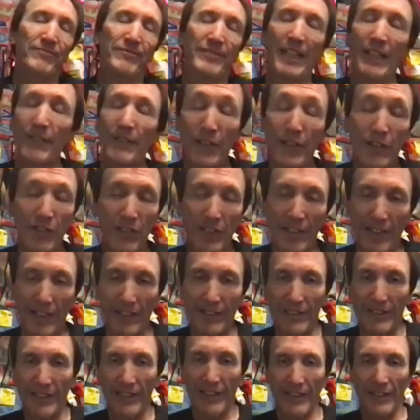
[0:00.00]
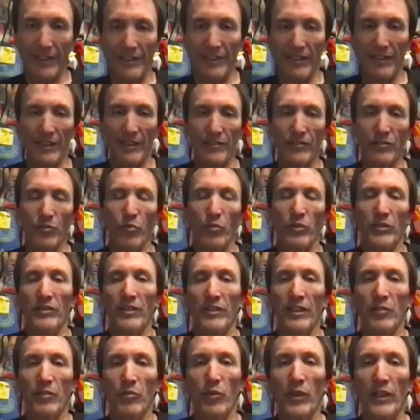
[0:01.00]
everything, and it's
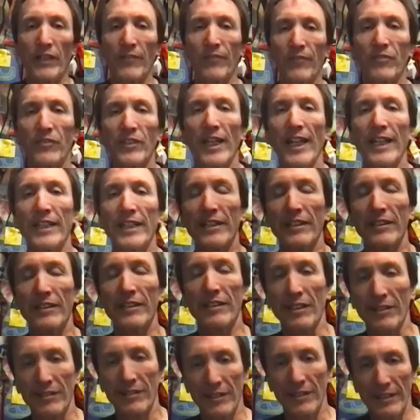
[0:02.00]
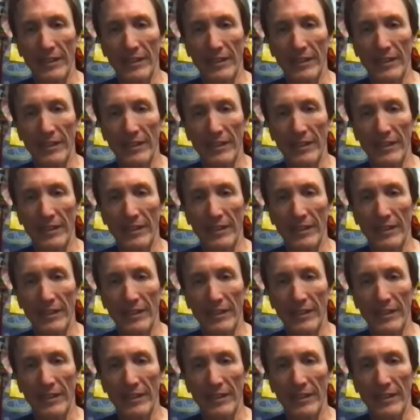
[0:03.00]
another way of thanking the